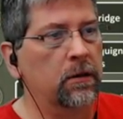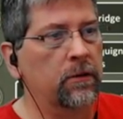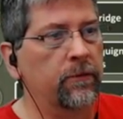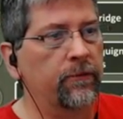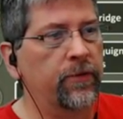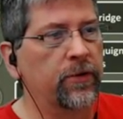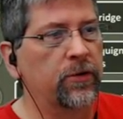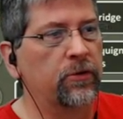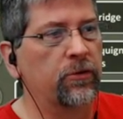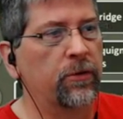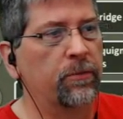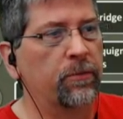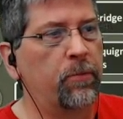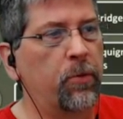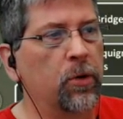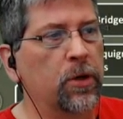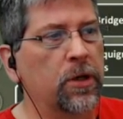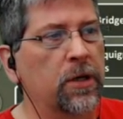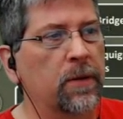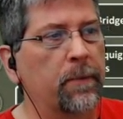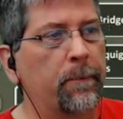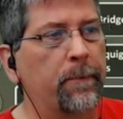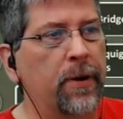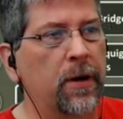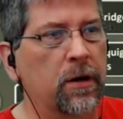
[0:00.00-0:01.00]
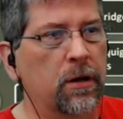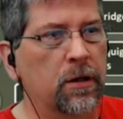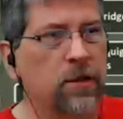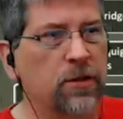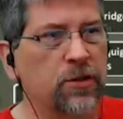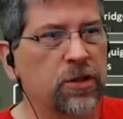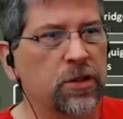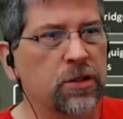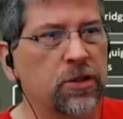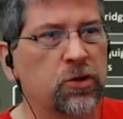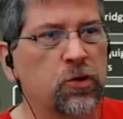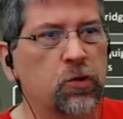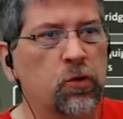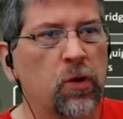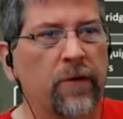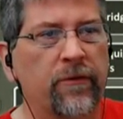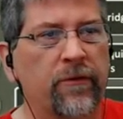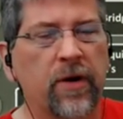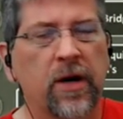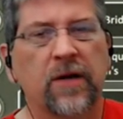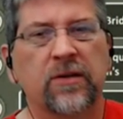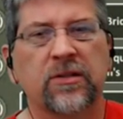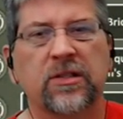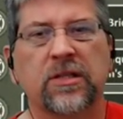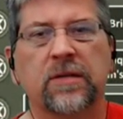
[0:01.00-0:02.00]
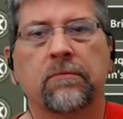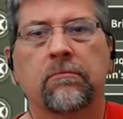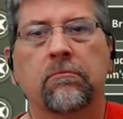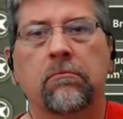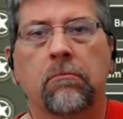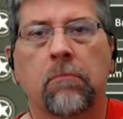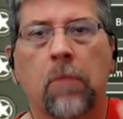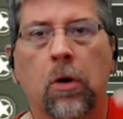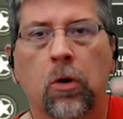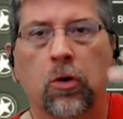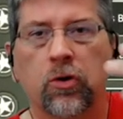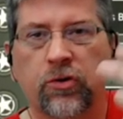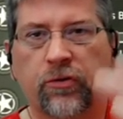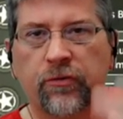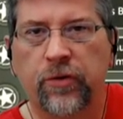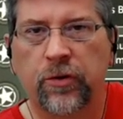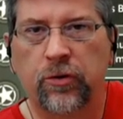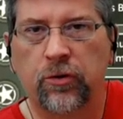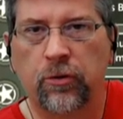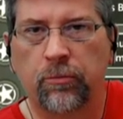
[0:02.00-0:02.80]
Victory point comparisons. Whoever has the most victory